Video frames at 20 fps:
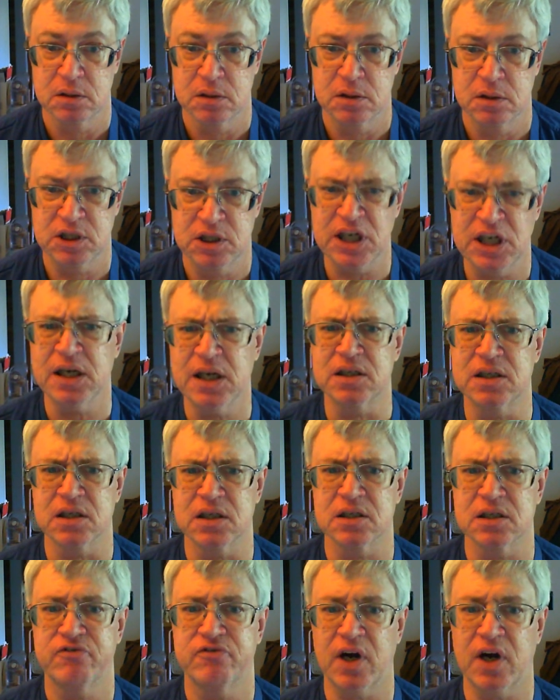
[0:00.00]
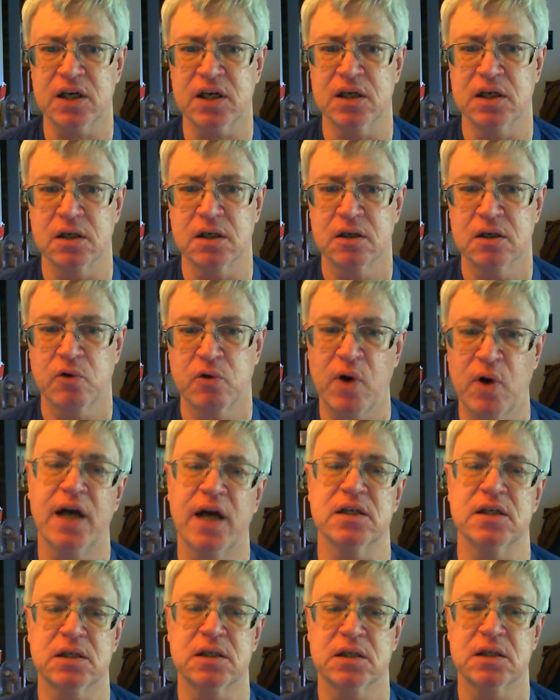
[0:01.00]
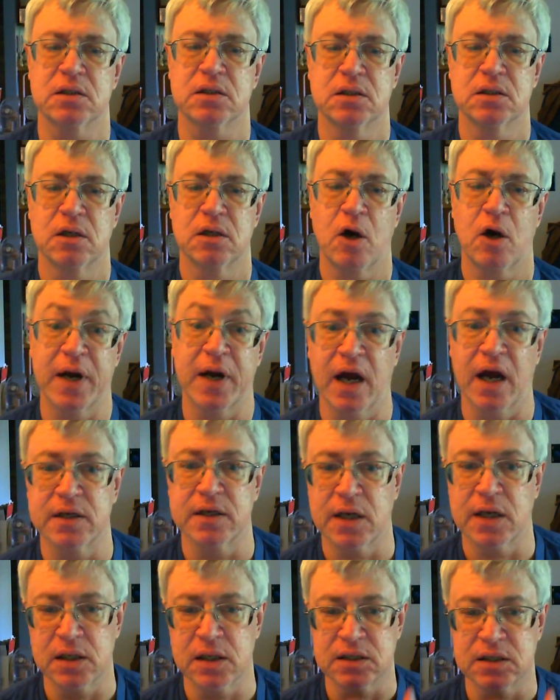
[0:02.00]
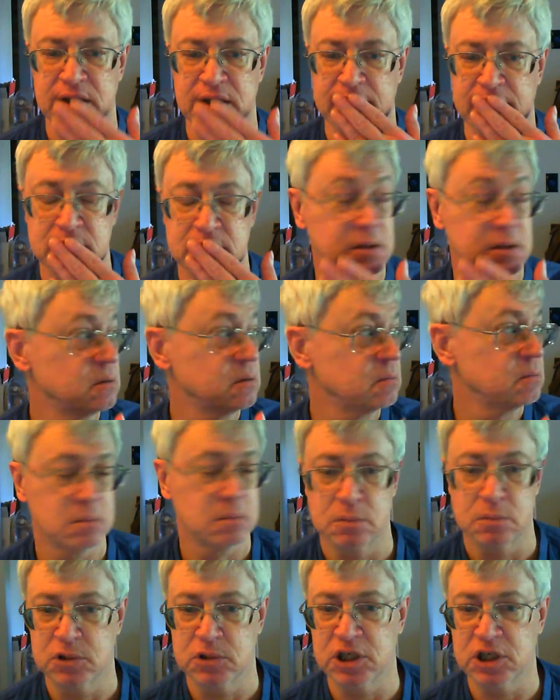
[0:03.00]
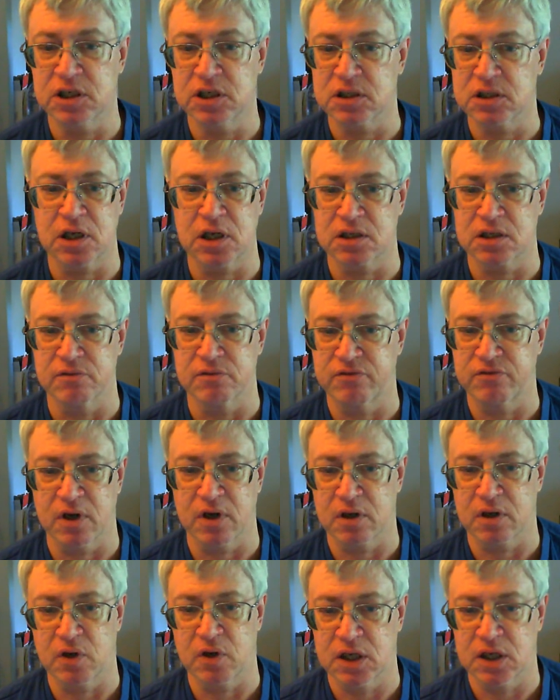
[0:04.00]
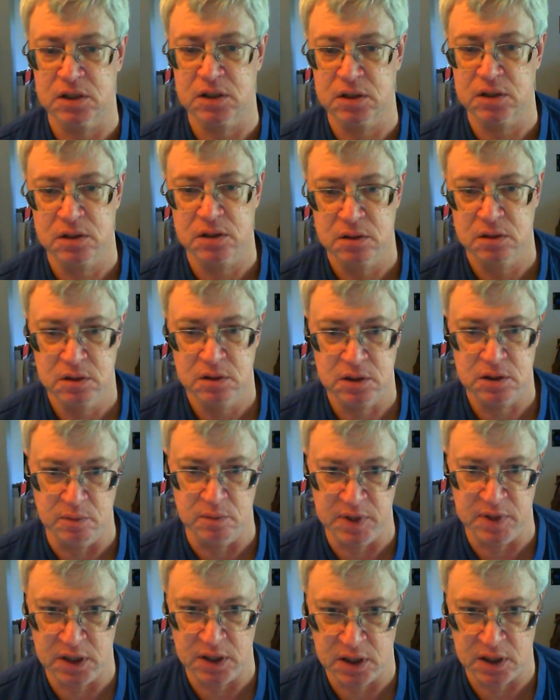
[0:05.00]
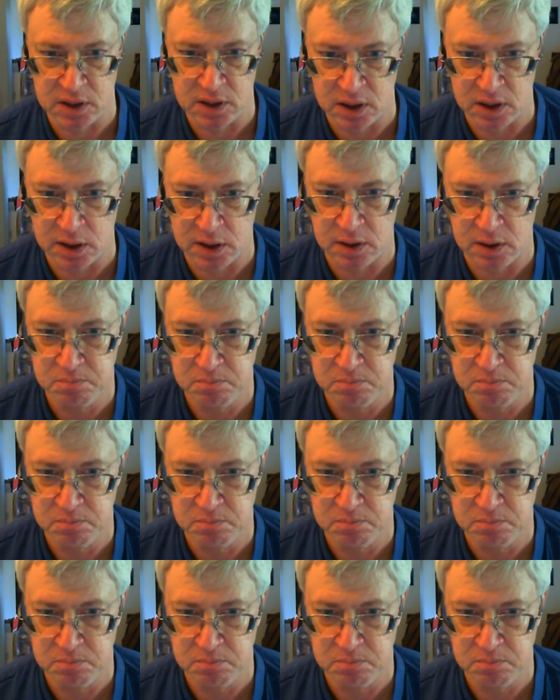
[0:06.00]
Jesus fucking Christ. Oh my God, I didn't say it. Jesus doesn't fuck Christ. Didn't mean to say that.